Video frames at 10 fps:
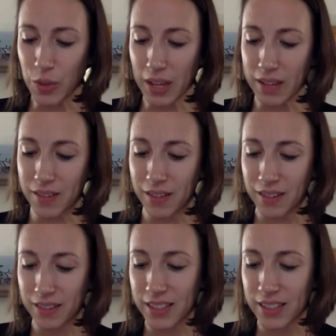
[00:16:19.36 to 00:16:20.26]
you
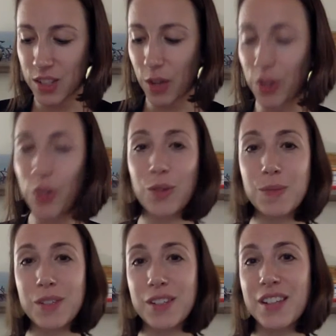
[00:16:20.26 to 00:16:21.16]
can list all
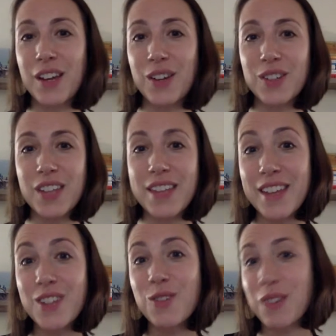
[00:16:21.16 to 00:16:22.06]
your dreams and desires,
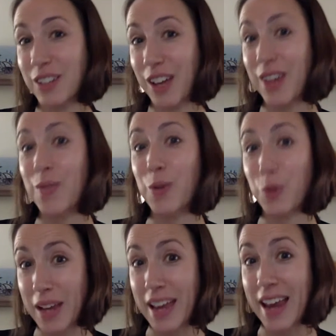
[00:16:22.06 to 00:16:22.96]
and then you can kind
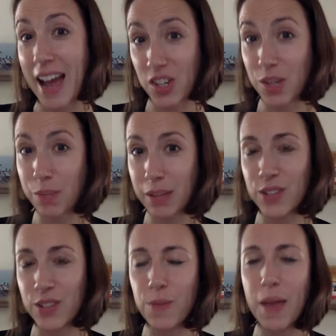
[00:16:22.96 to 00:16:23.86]
of create
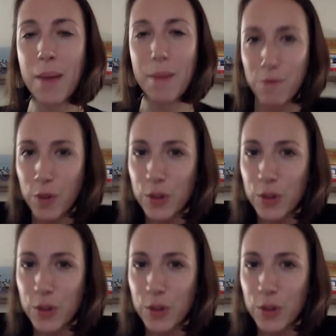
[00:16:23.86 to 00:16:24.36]
action plans from that.